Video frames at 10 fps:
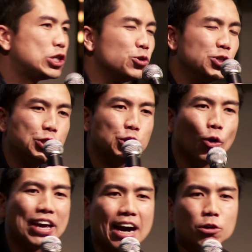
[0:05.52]
we should
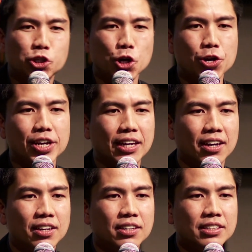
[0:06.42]
enjoy our journey
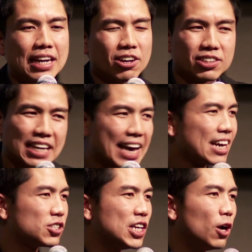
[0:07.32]
and not
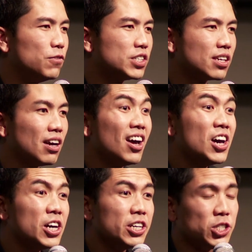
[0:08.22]
take ourselves
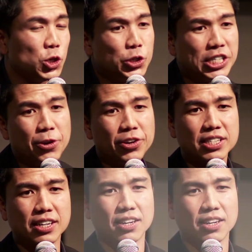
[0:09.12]
too seriously.